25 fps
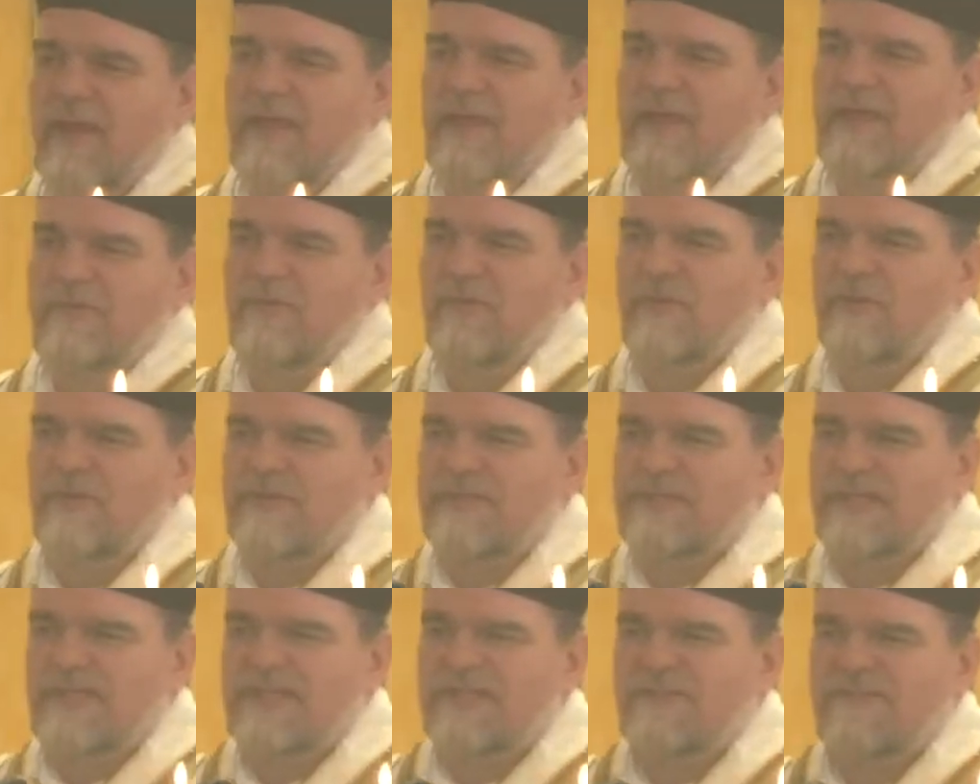even though
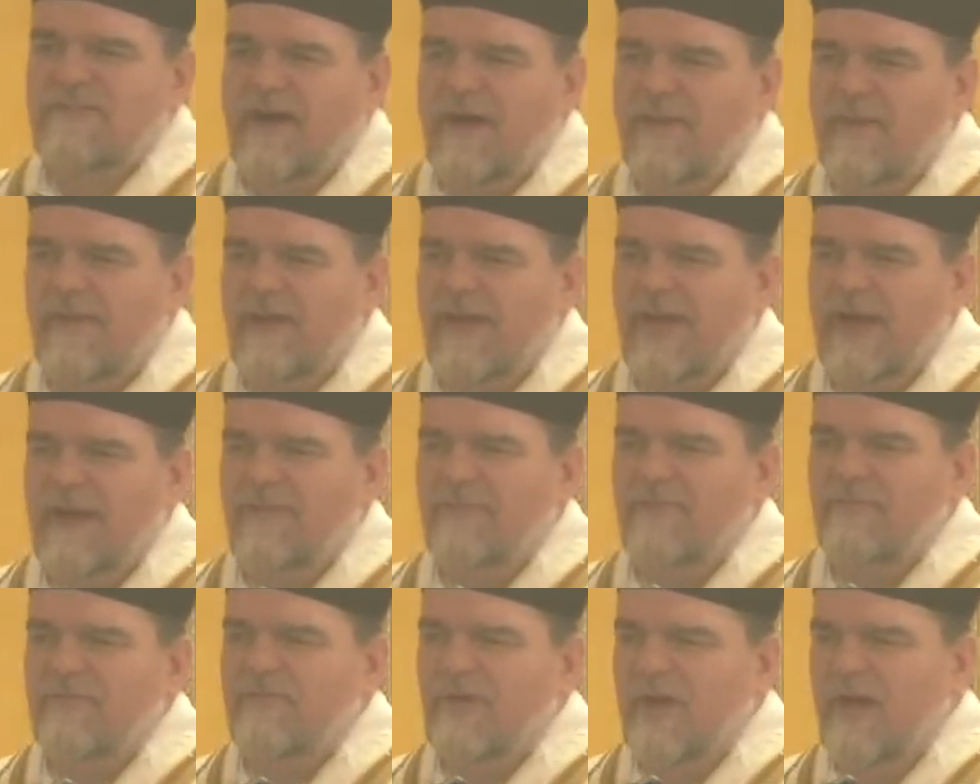it says
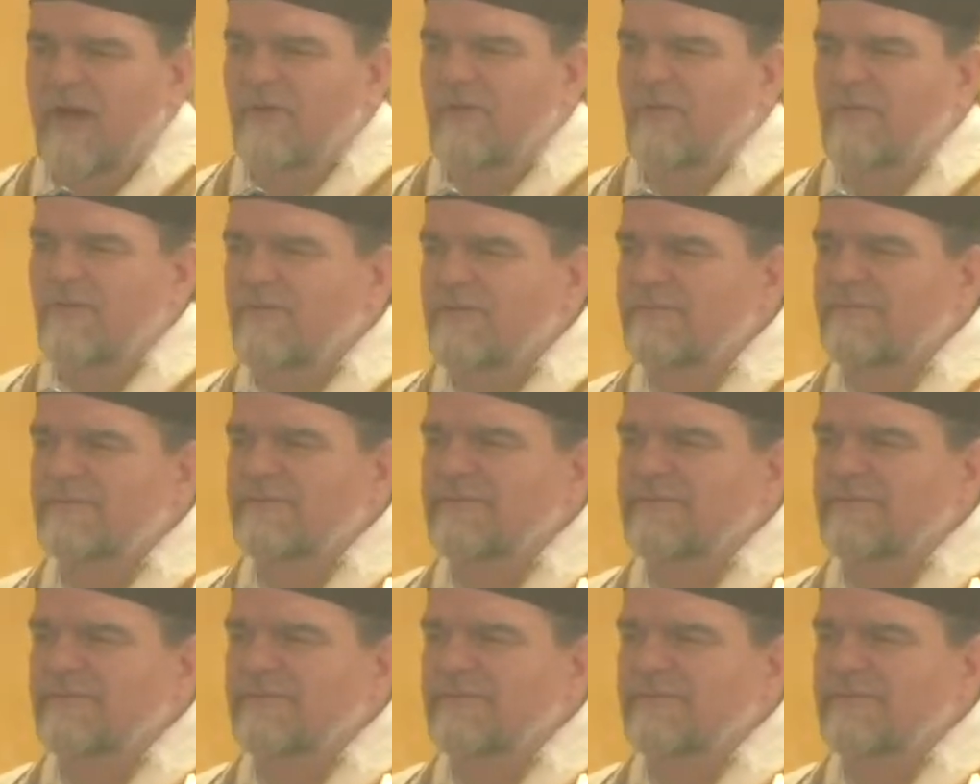fatherland's daughters,